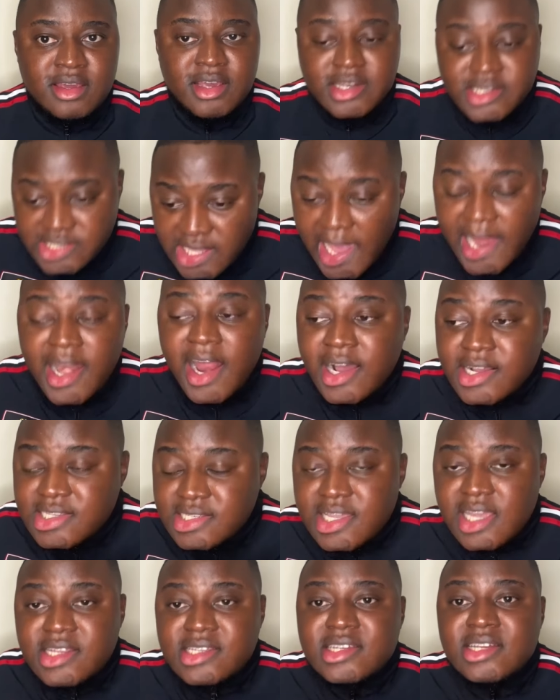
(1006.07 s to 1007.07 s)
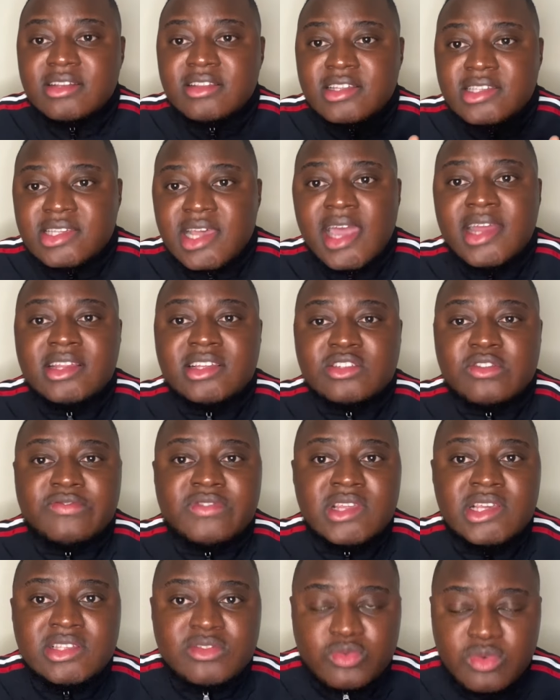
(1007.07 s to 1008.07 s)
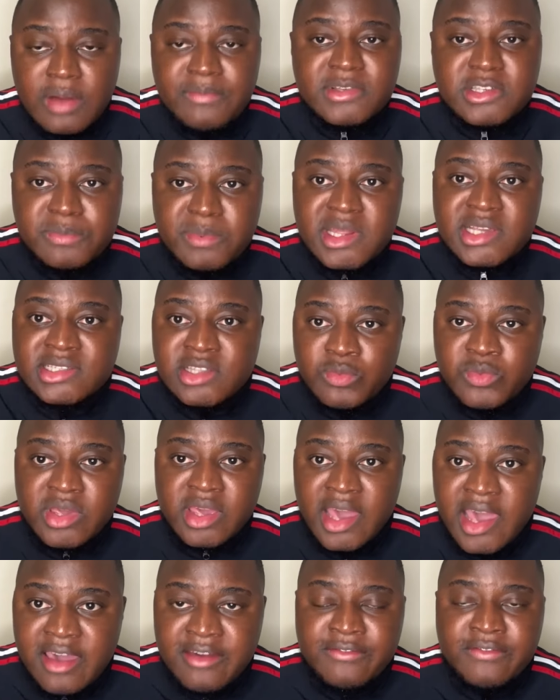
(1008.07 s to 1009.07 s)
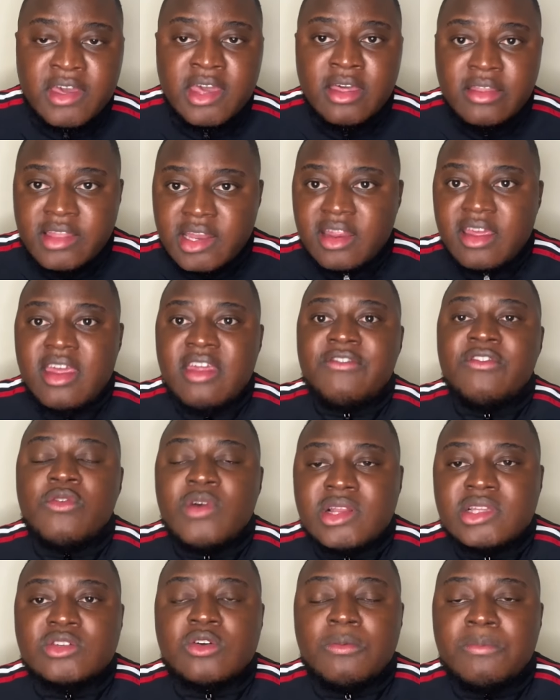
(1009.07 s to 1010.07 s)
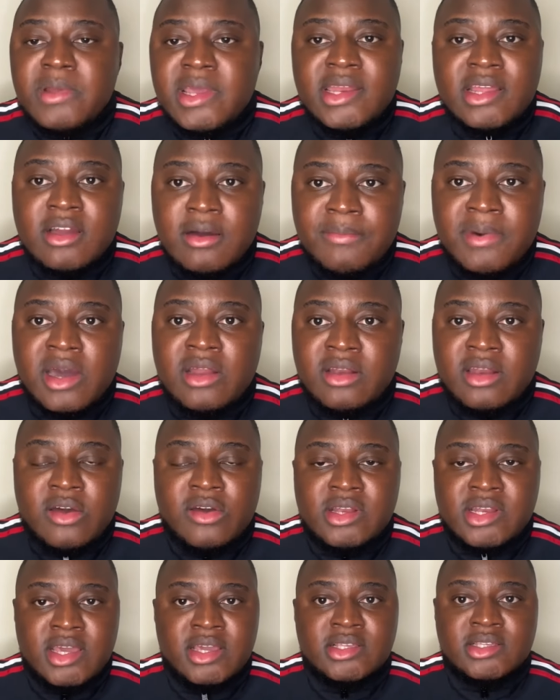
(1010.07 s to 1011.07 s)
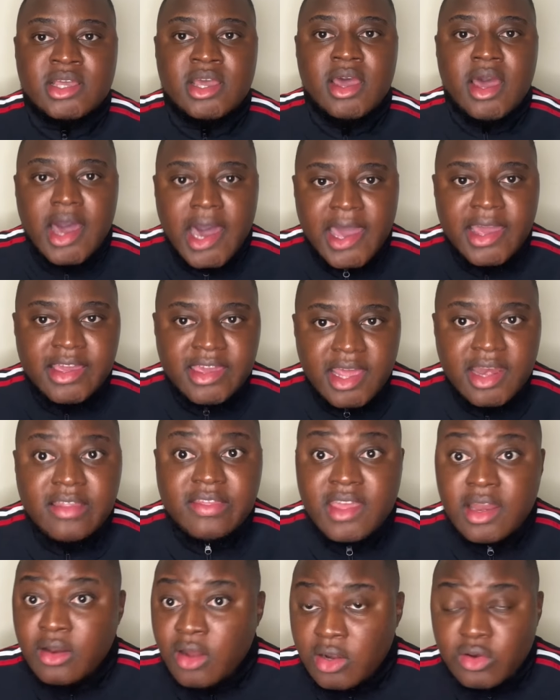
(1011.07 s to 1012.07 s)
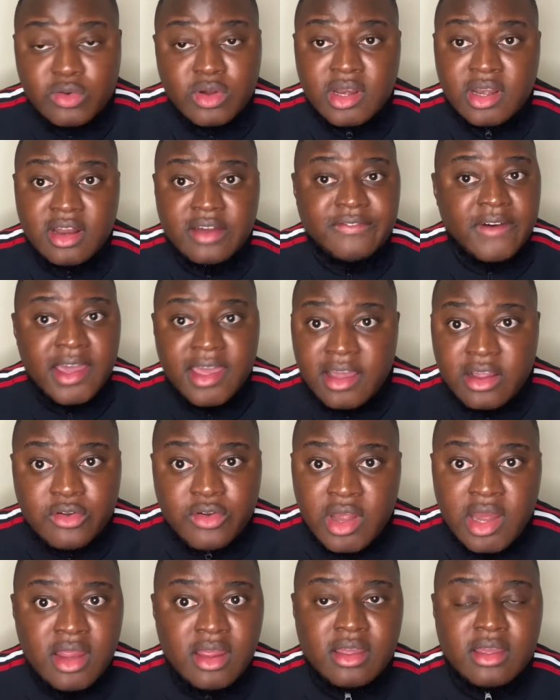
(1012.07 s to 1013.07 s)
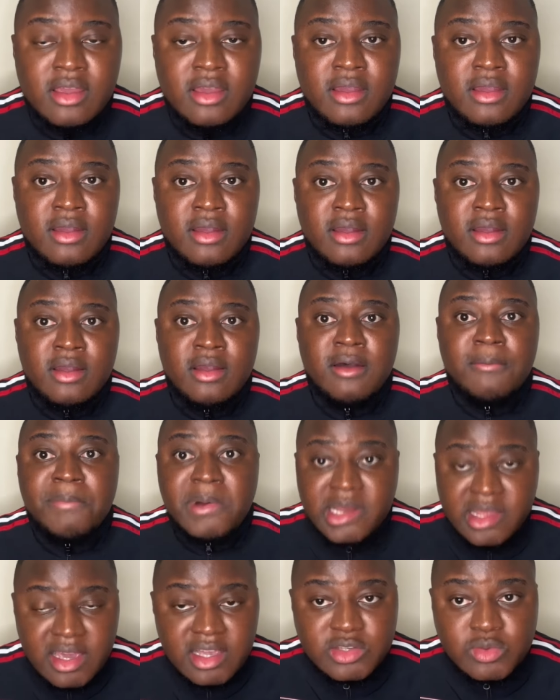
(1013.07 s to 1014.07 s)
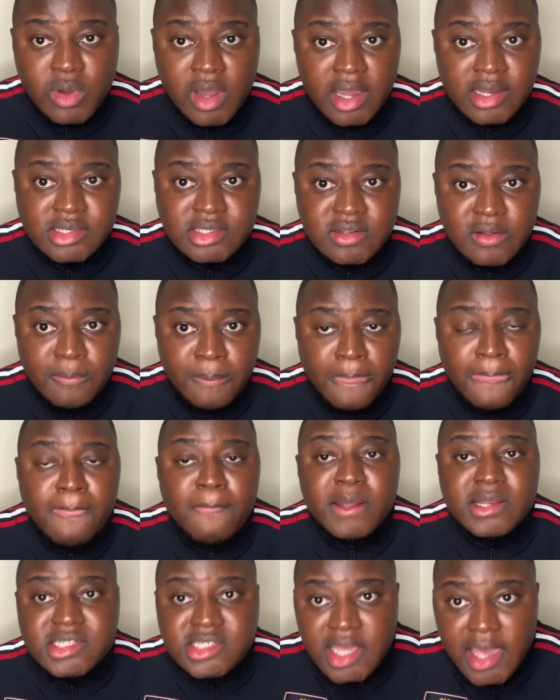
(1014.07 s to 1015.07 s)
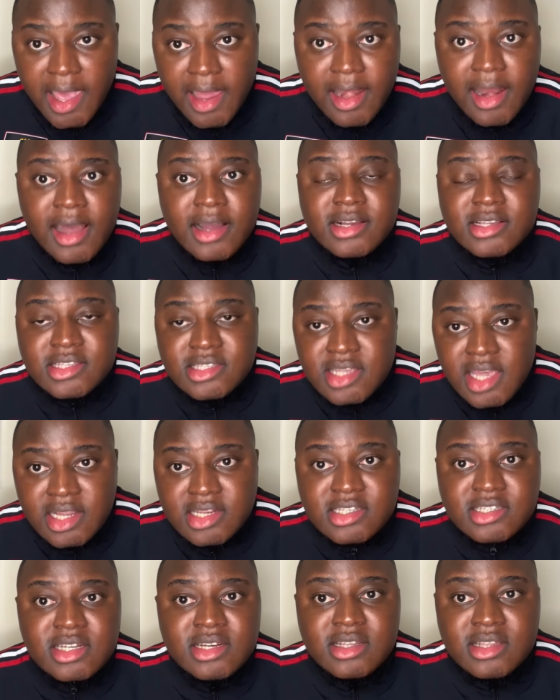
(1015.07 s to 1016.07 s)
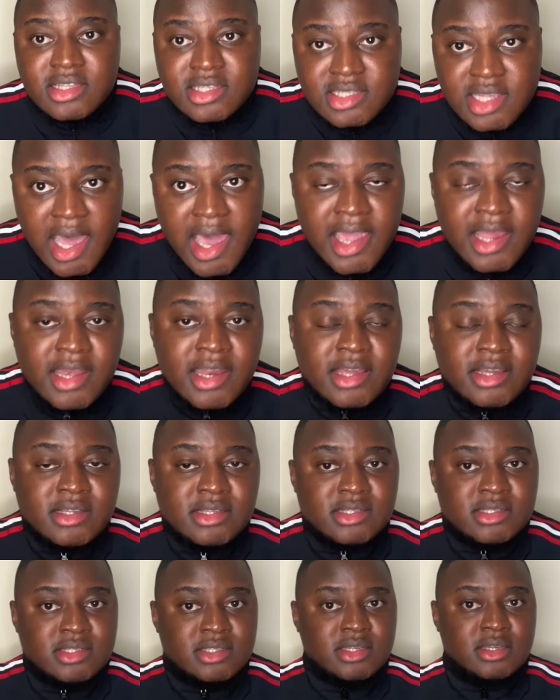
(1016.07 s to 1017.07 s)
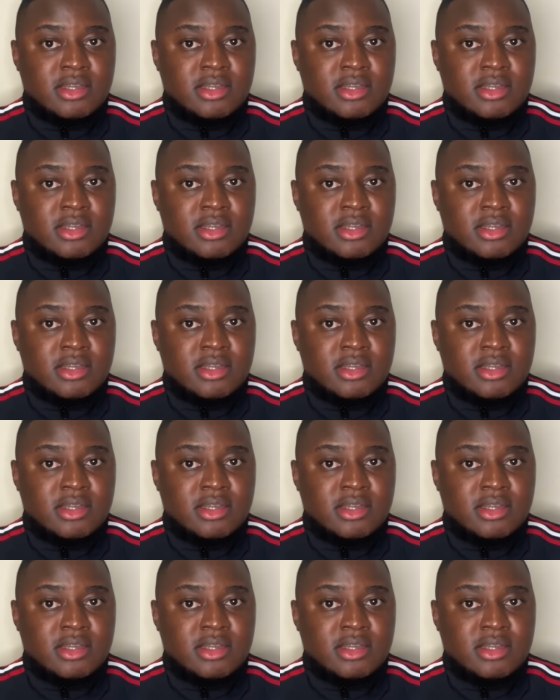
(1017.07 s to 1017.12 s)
Ten Hag sanctioned the signings of these rubbish players that we have, that everyone is complaining about nowadays. I get it. They're not good enough. I agree. But guess what? Ten Hag sanctioned the signings.